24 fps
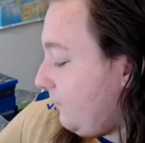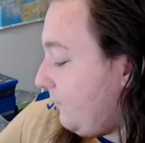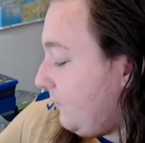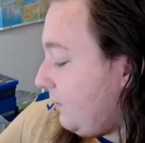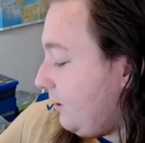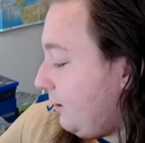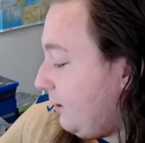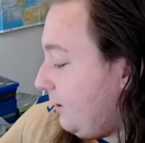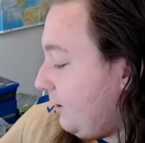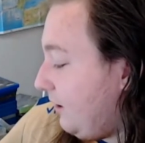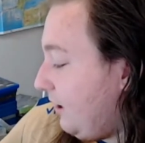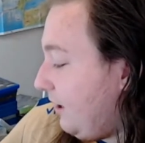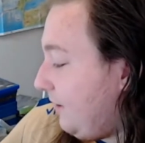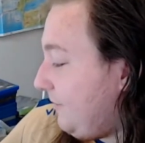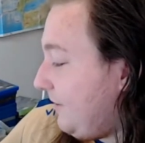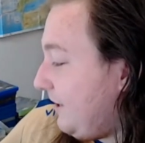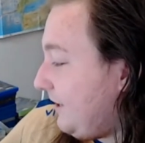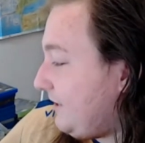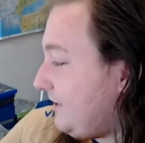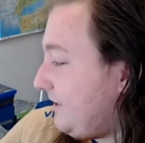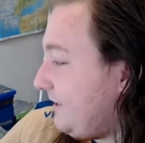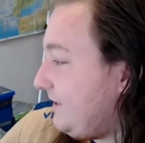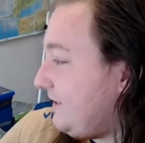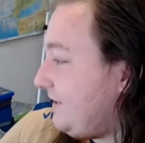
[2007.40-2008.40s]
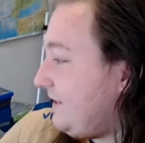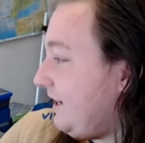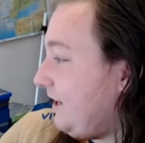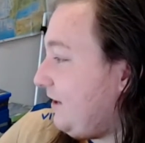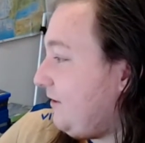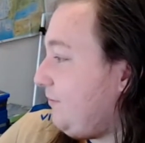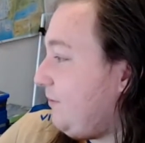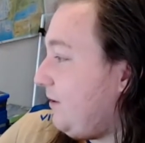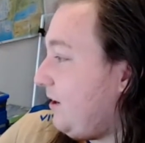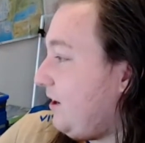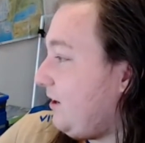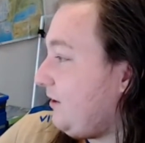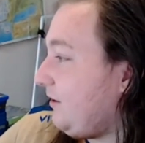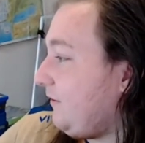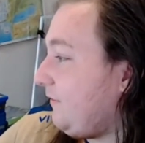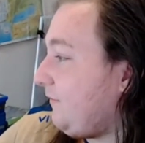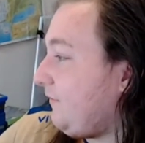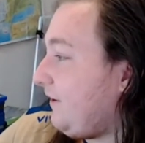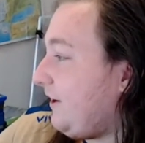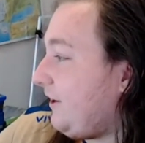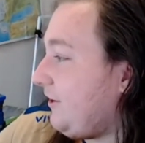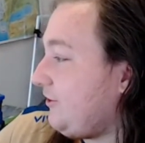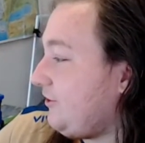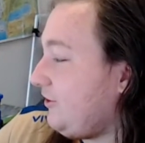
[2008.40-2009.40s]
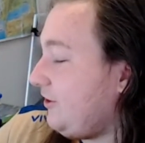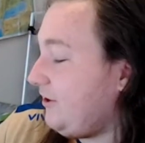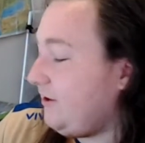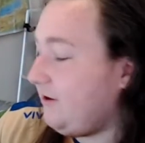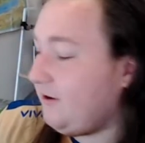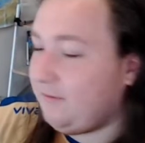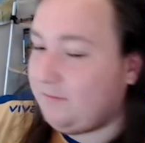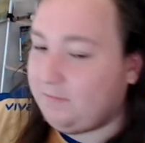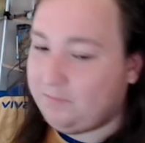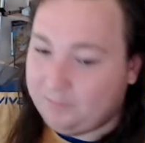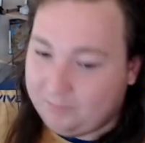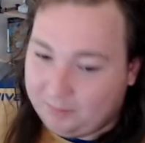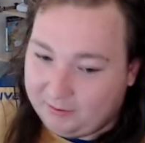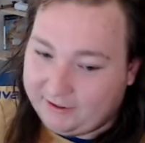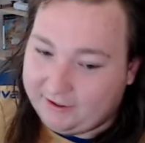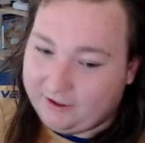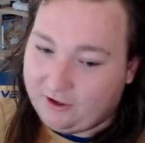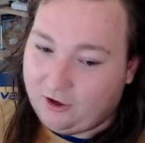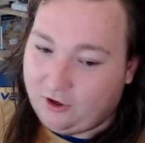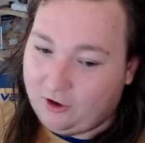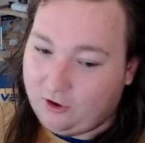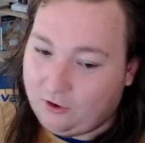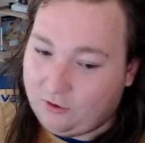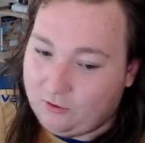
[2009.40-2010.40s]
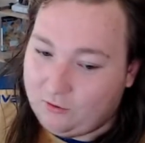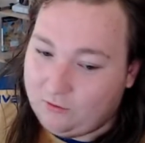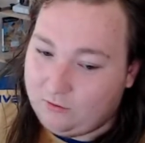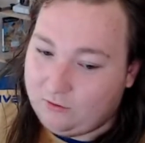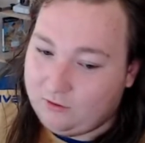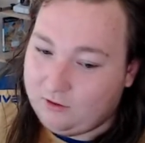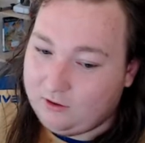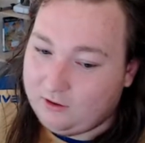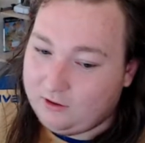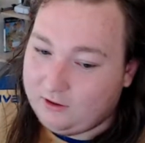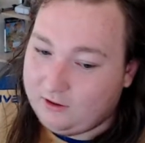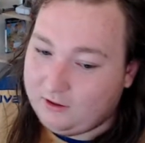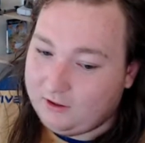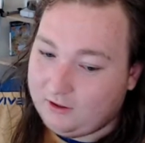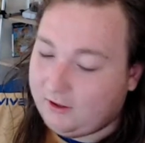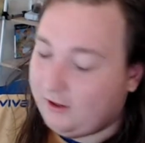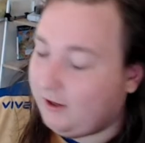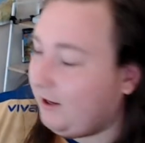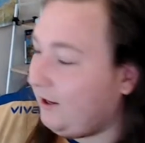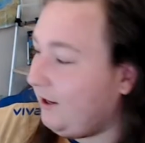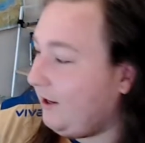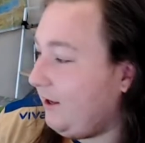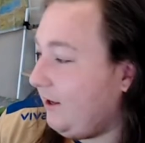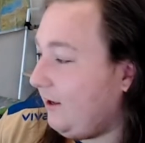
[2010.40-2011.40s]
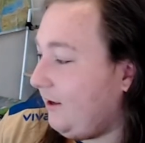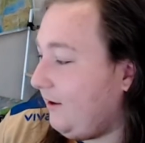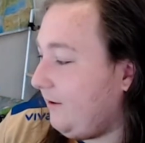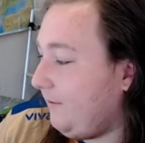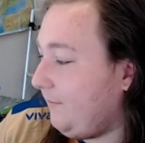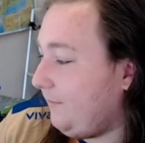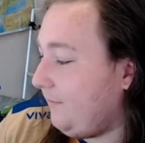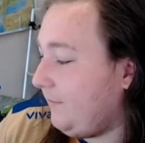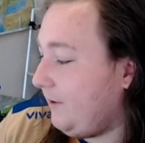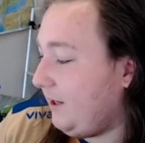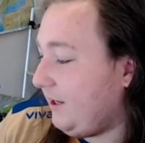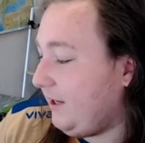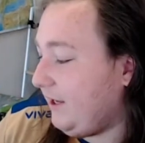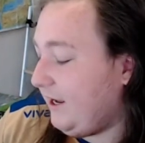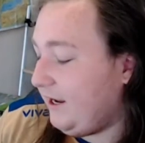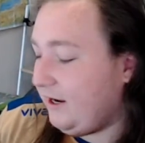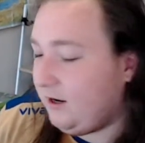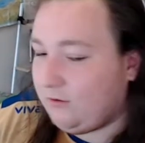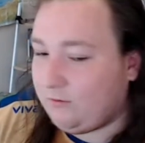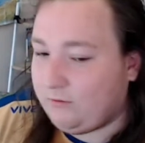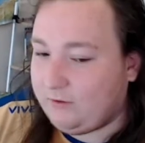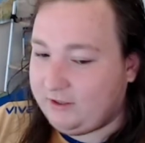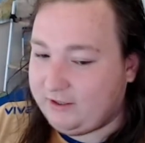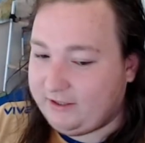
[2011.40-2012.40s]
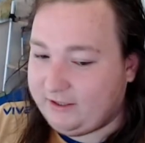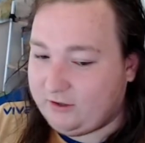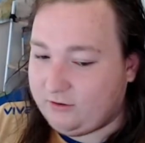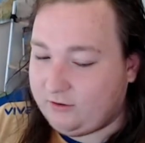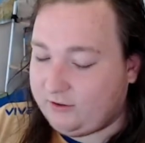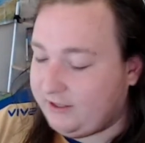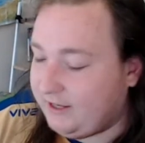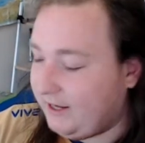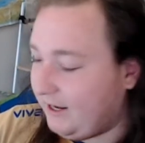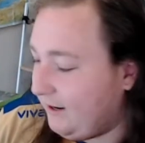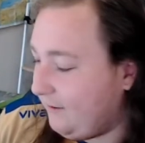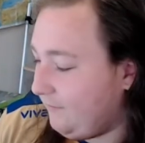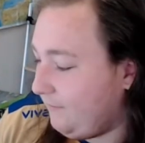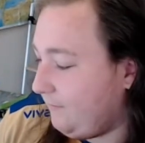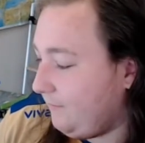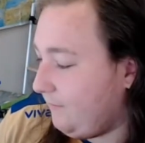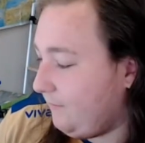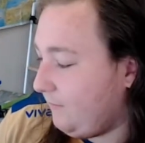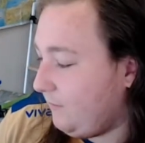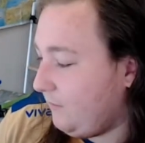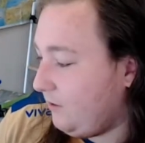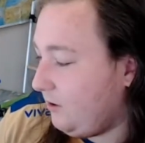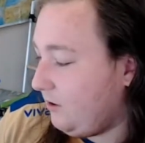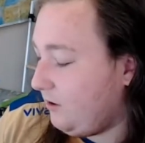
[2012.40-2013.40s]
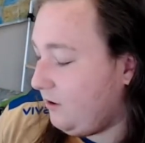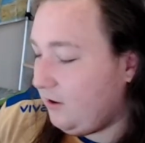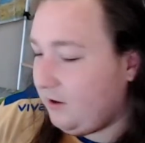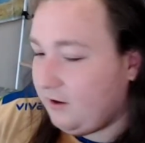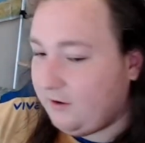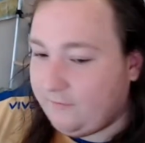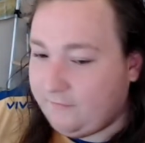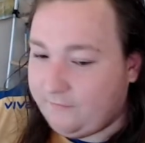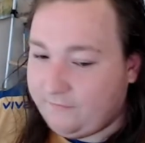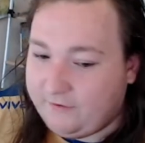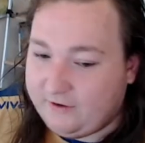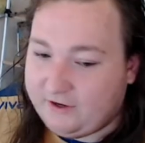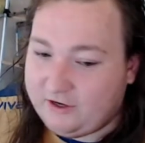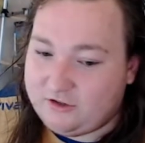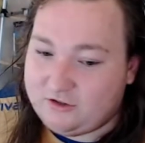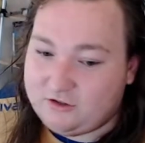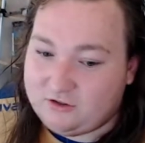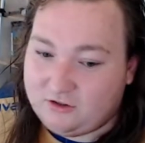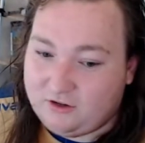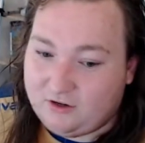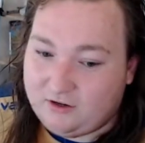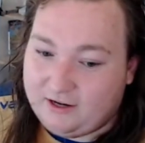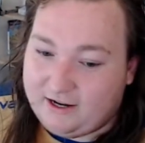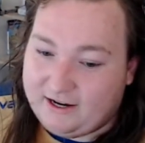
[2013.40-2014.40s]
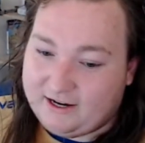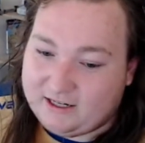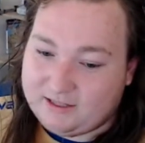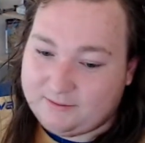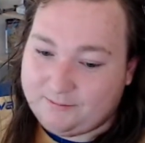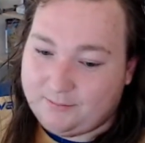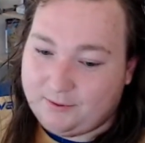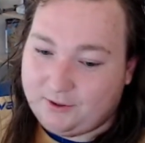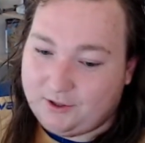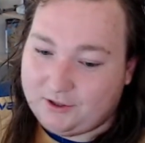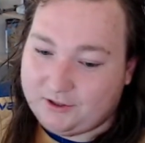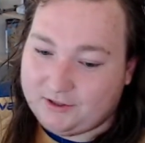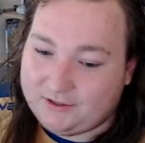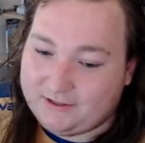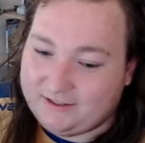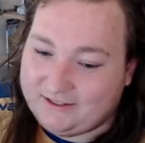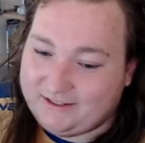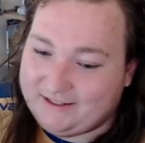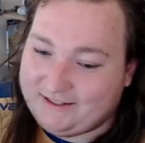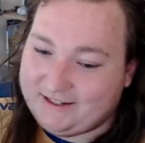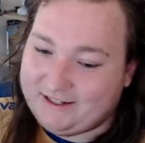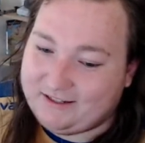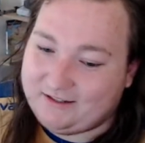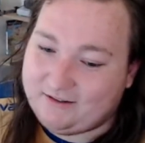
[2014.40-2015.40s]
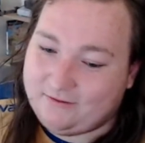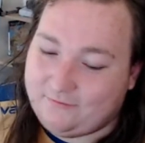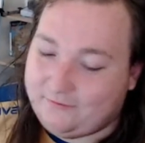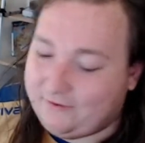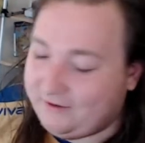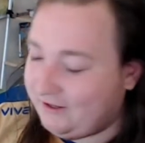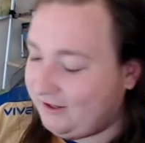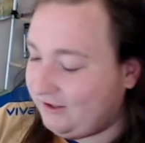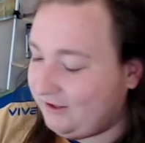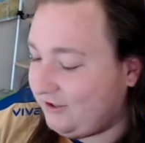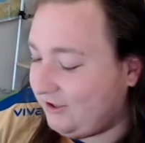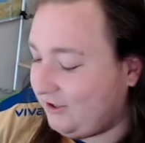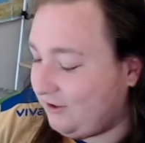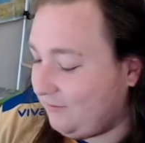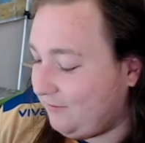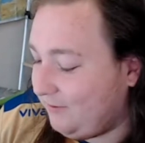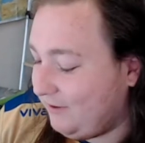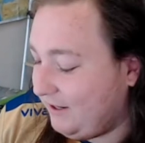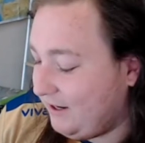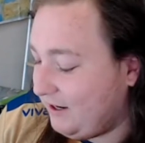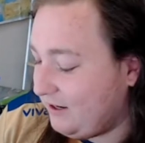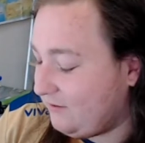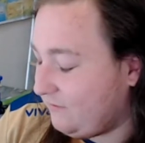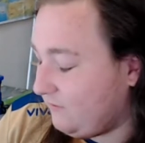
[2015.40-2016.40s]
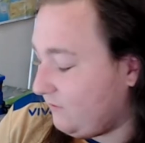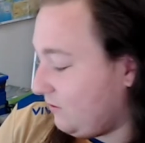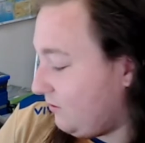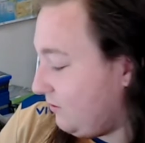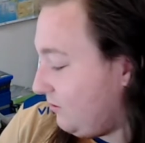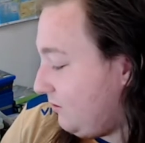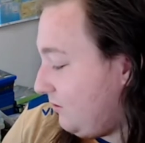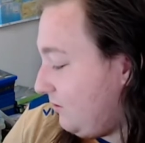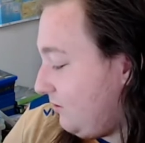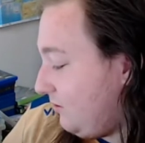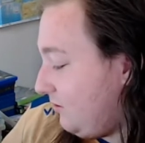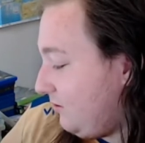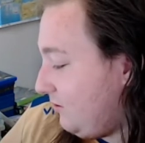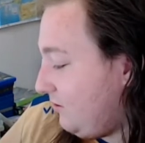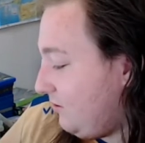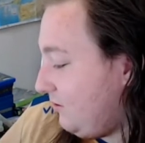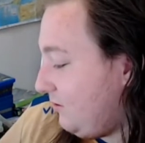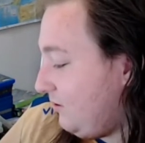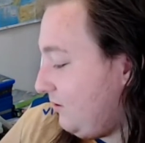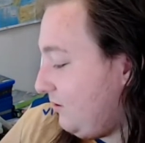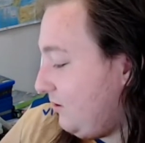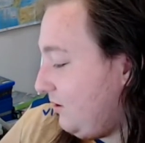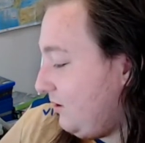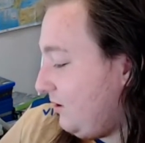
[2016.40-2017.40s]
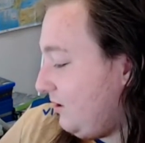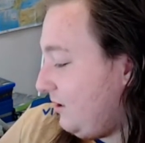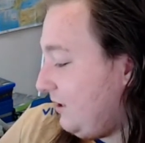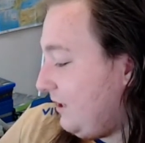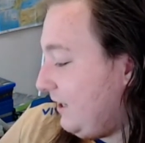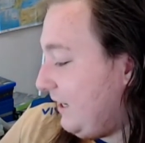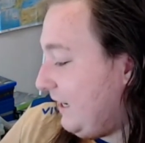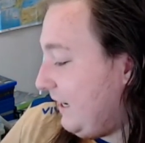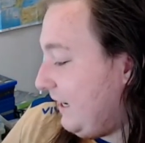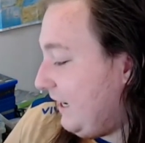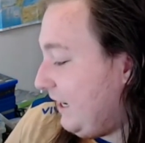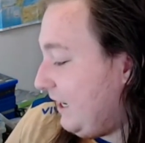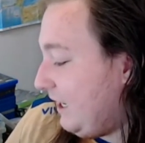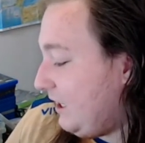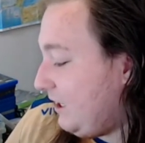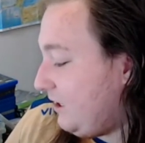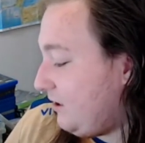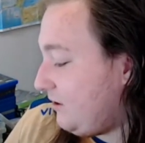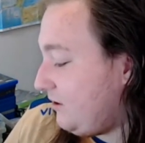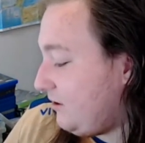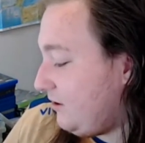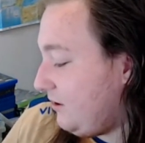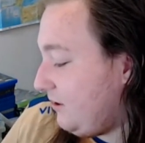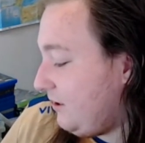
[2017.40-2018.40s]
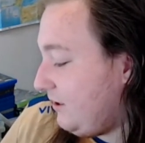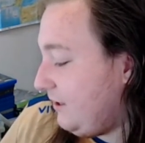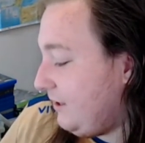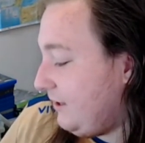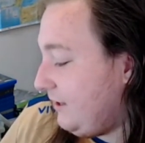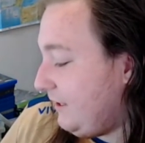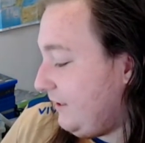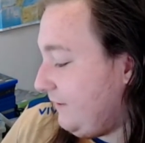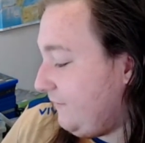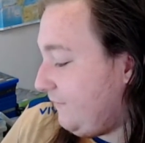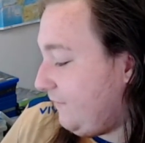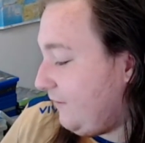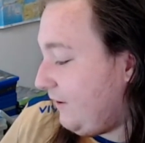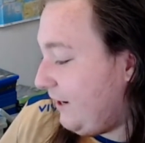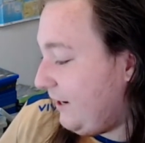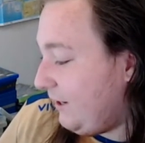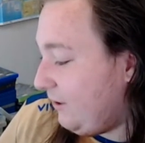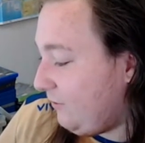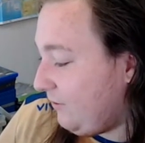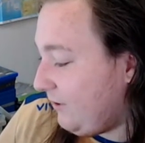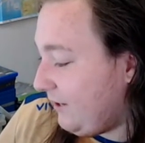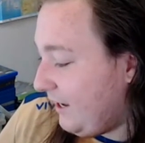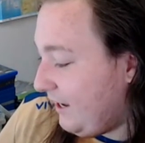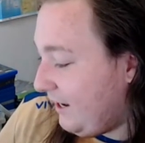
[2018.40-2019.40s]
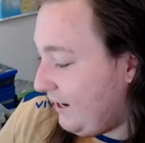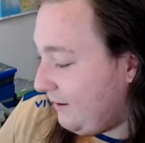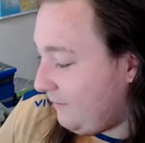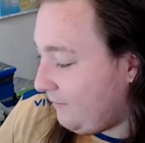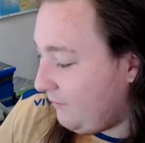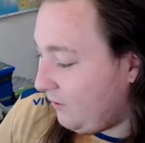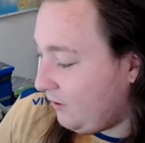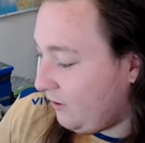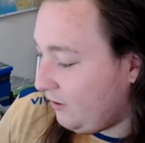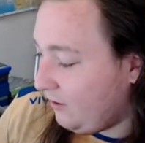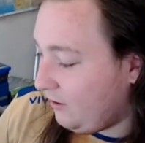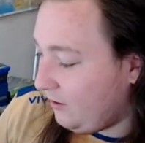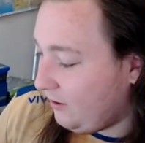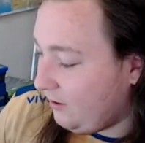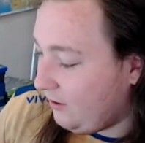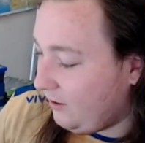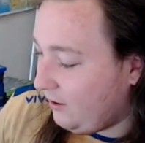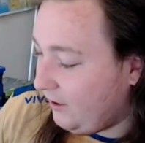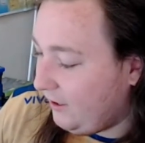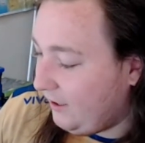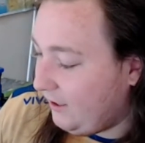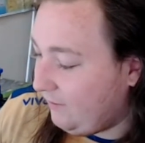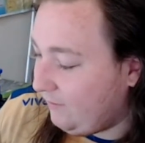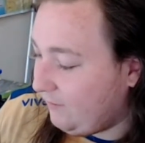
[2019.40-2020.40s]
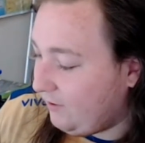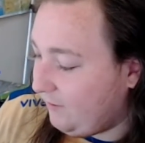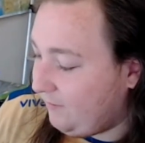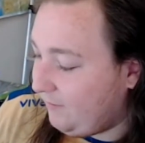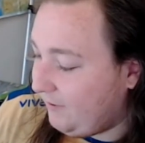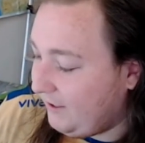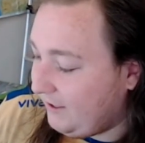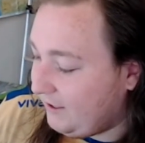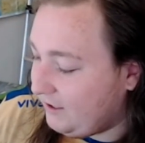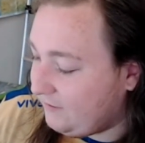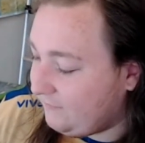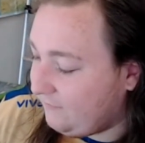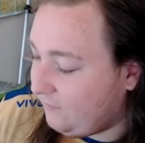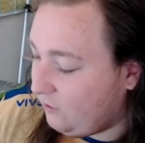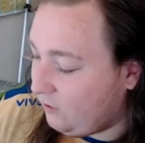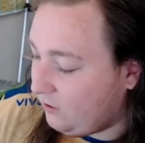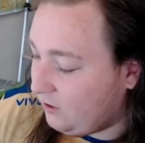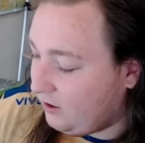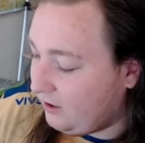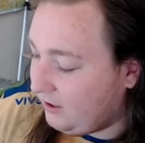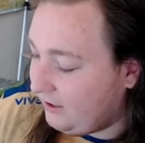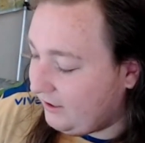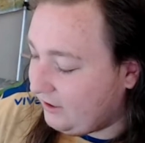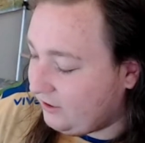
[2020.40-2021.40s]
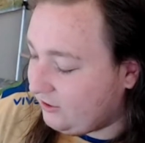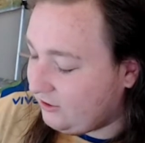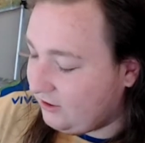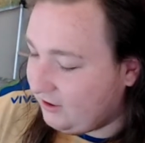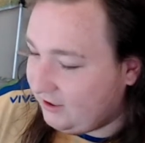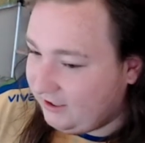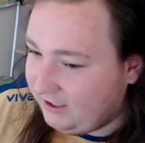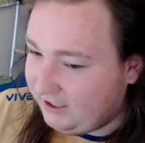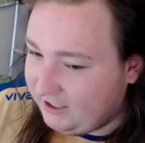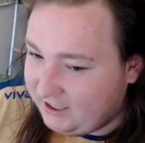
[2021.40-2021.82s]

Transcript: Up next is South Park The Fractured Butthole. Again, a really good game. Finished it on Xbox, yet to finish it on PS4. And the final game in my PS4 collection is